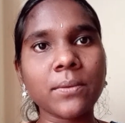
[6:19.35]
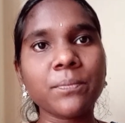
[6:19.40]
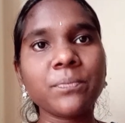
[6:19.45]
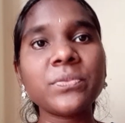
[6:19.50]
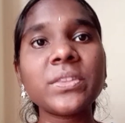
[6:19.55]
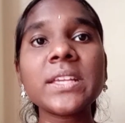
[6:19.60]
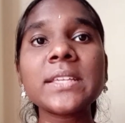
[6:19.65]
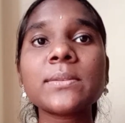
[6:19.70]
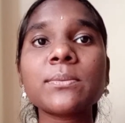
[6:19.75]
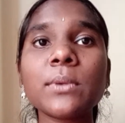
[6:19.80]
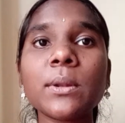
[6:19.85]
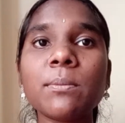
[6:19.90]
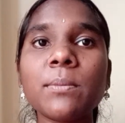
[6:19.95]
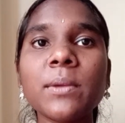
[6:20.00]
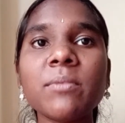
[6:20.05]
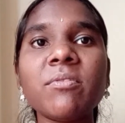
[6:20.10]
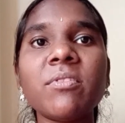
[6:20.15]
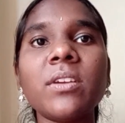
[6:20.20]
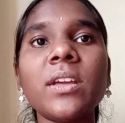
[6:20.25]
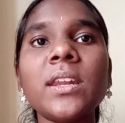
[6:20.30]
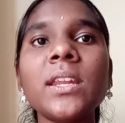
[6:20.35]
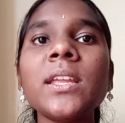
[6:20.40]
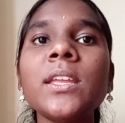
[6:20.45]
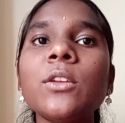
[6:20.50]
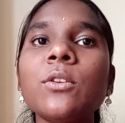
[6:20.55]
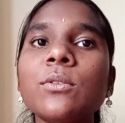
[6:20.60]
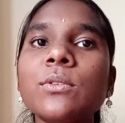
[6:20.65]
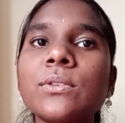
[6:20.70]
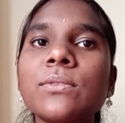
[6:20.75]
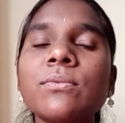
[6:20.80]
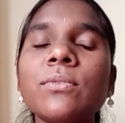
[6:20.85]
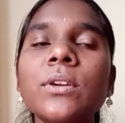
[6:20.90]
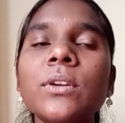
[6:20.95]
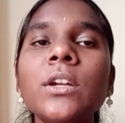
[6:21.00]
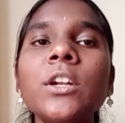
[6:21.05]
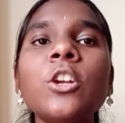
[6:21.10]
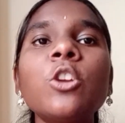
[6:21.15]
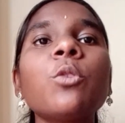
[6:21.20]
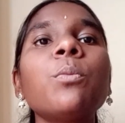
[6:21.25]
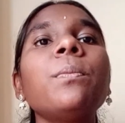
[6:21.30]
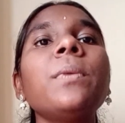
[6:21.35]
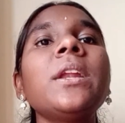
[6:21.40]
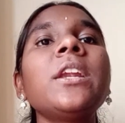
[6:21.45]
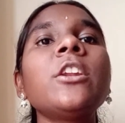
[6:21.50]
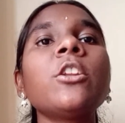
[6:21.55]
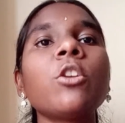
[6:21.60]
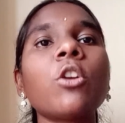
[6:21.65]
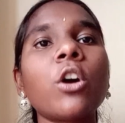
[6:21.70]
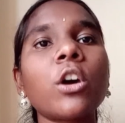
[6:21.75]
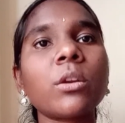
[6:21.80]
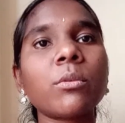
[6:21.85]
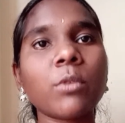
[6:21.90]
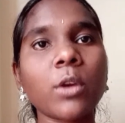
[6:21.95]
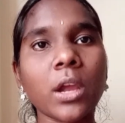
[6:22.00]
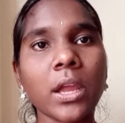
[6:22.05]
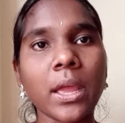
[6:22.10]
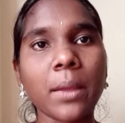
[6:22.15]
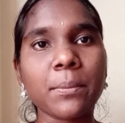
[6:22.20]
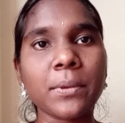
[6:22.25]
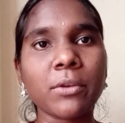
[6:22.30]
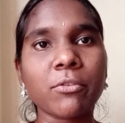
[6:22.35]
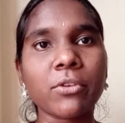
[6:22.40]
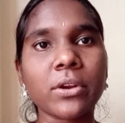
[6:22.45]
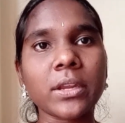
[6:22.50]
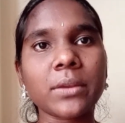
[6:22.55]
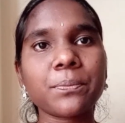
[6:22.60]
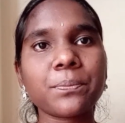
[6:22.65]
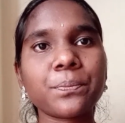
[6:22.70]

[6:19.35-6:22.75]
This will be very useful to build your vocabulary.